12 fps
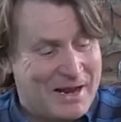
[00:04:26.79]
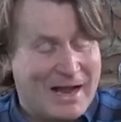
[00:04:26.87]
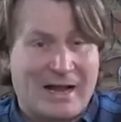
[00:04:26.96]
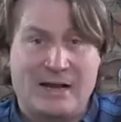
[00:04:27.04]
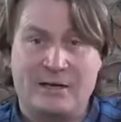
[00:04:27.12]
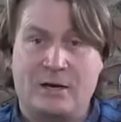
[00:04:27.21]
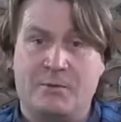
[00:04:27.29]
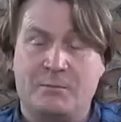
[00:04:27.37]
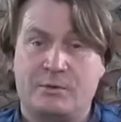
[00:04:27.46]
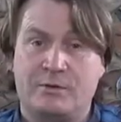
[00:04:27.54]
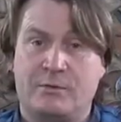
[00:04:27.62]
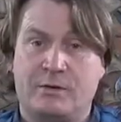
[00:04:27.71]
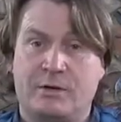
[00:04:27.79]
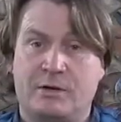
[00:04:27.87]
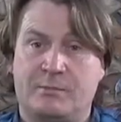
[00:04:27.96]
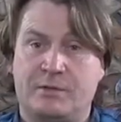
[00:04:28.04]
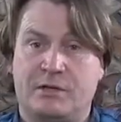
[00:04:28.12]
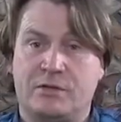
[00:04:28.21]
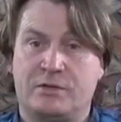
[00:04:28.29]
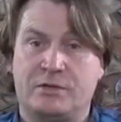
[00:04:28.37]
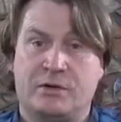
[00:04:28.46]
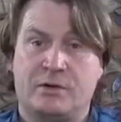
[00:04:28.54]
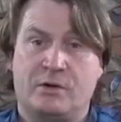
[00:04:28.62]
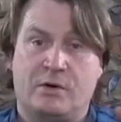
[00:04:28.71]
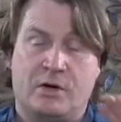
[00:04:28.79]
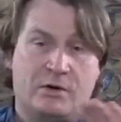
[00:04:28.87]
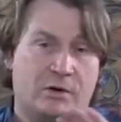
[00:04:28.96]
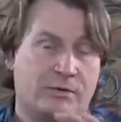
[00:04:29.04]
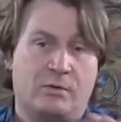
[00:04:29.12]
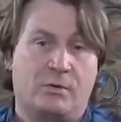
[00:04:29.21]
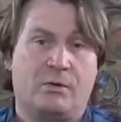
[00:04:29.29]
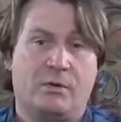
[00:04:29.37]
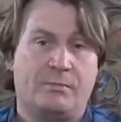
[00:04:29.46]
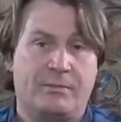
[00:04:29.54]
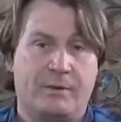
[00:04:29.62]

And I'm also running competitions across all